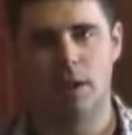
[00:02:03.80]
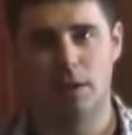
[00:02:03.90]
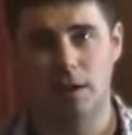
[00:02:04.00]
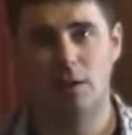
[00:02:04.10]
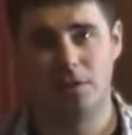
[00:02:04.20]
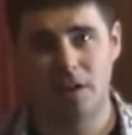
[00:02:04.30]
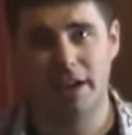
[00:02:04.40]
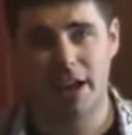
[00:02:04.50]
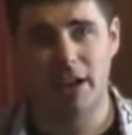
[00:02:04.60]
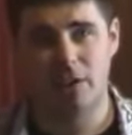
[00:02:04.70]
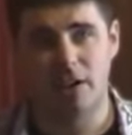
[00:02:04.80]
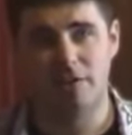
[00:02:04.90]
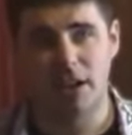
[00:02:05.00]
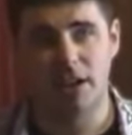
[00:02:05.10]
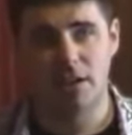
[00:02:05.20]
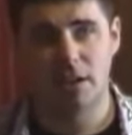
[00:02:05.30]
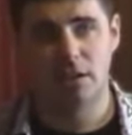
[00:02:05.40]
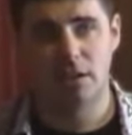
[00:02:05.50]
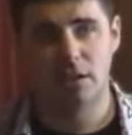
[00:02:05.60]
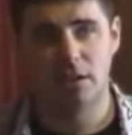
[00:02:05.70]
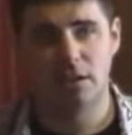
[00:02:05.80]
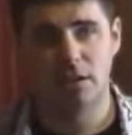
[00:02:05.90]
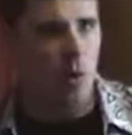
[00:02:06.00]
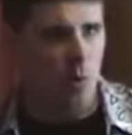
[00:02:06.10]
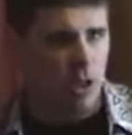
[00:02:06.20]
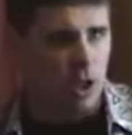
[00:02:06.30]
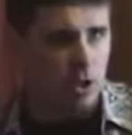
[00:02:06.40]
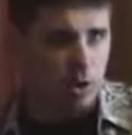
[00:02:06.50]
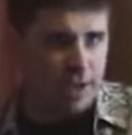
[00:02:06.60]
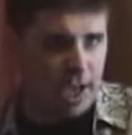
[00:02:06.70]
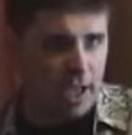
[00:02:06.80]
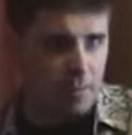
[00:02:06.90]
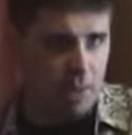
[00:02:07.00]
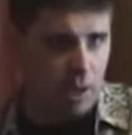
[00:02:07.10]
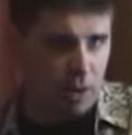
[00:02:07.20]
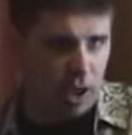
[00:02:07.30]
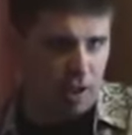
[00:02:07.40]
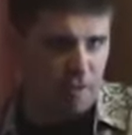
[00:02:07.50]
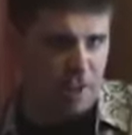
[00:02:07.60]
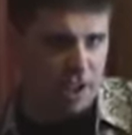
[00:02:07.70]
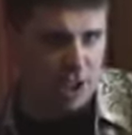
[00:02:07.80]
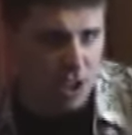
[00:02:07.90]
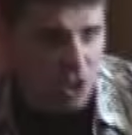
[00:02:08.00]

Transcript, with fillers: Low flying aircraft, eh? Well, you're not taking me without a fight!